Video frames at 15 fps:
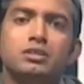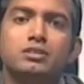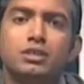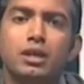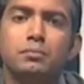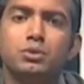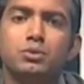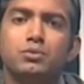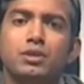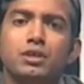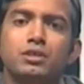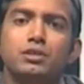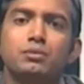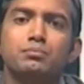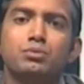some
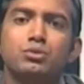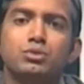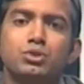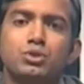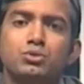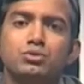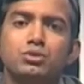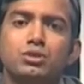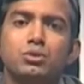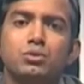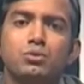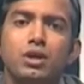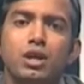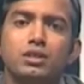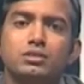uranium producing
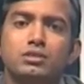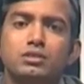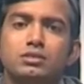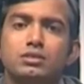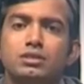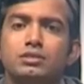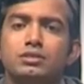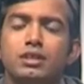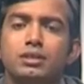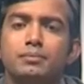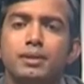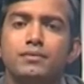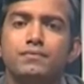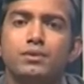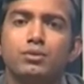horizons in
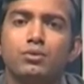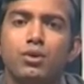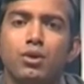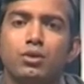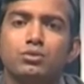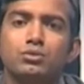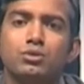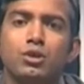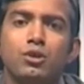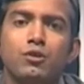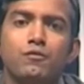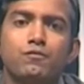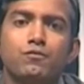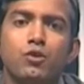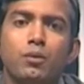sedimentary rocks
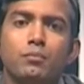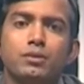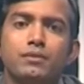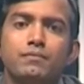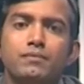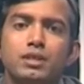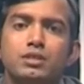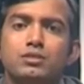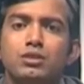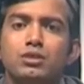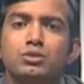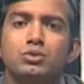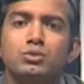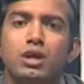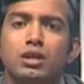from the
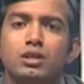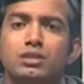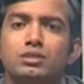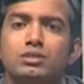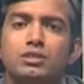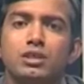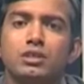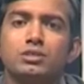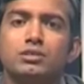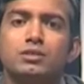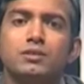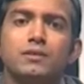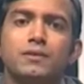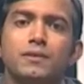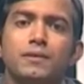western United States.